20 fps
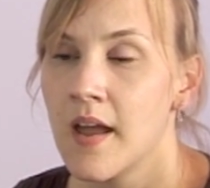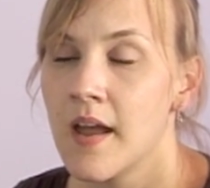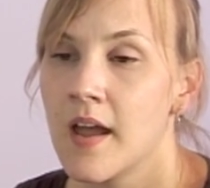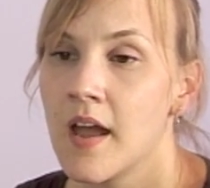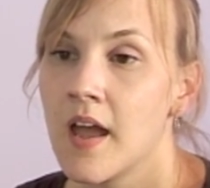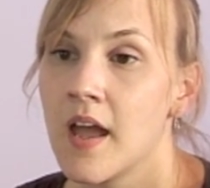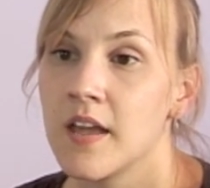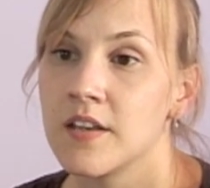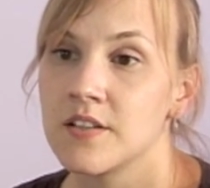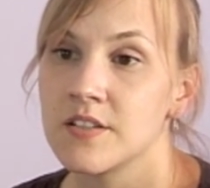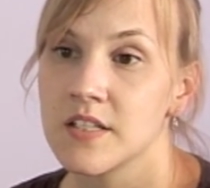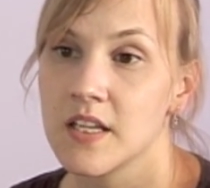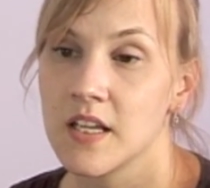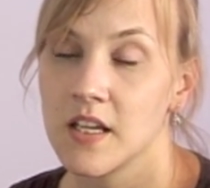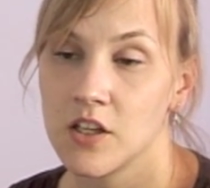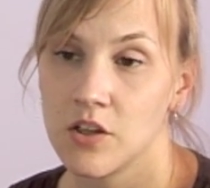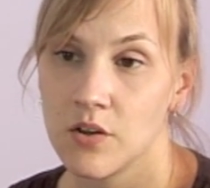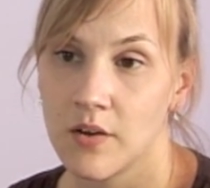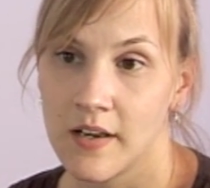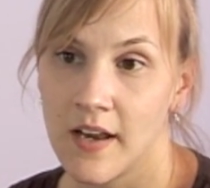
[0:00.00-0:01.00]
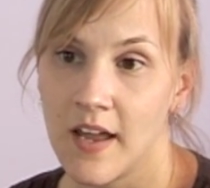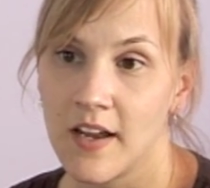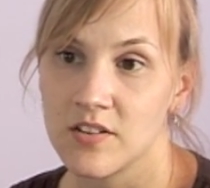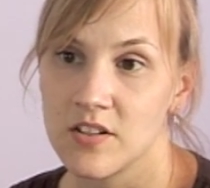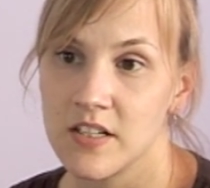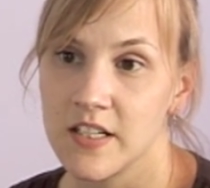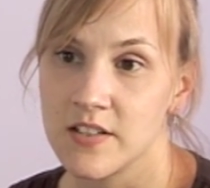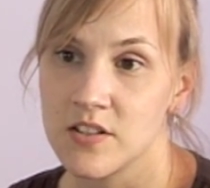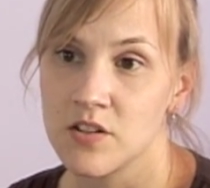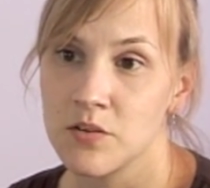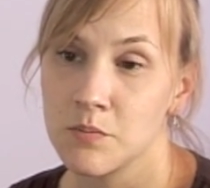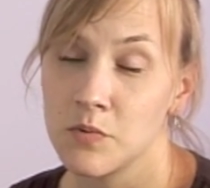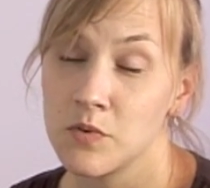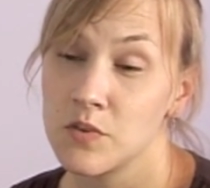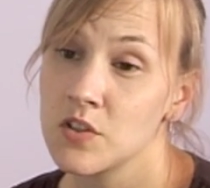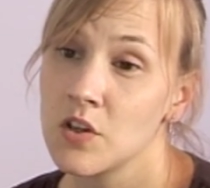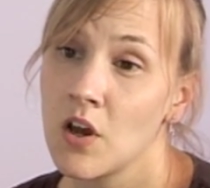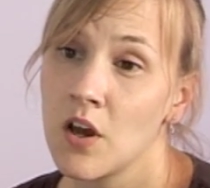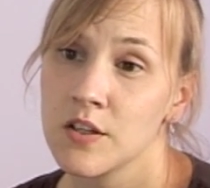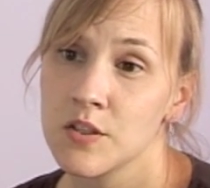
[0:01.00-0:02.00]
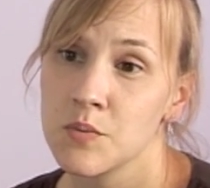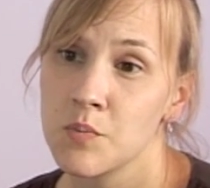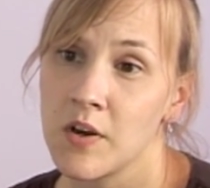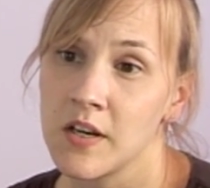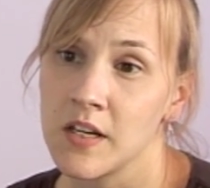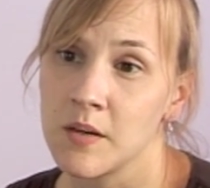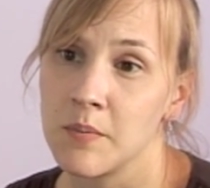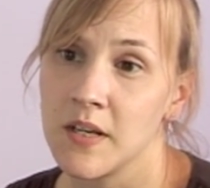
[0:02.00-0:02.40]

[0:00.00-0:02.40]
and you can actually start spreading